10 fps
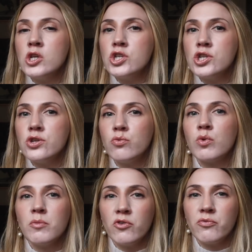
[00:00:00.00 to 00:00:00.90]
to
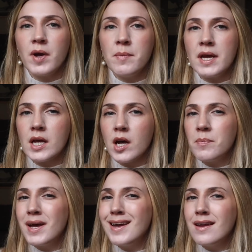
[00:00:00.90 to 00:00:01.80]
remove my
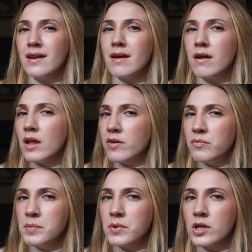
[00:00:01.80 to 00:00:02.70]
makeup, and a lot of
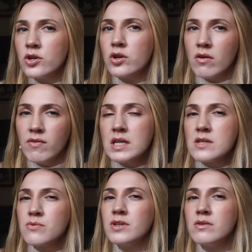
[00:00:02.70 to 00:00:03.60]
people get
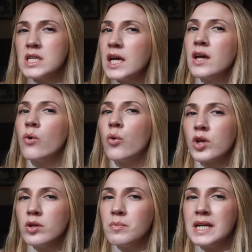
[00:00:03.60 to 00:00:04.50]
nervous when you say
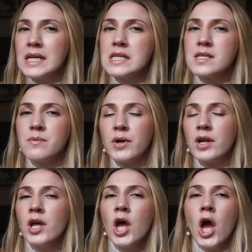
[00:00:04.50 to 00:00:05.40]
oil-based, but